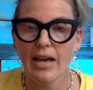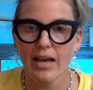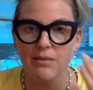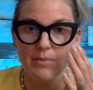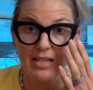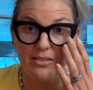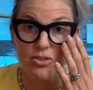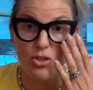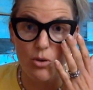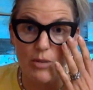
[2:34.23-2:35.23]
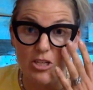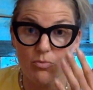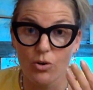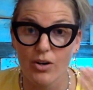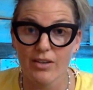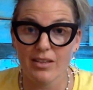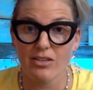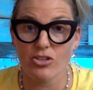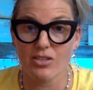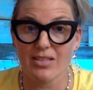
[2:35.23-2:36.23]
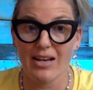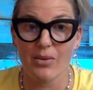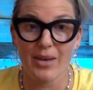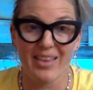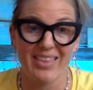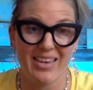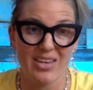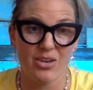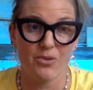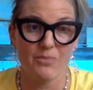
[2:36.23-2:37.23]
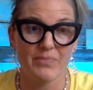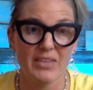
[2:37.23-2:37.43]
and mean so much more than just that quick thank you.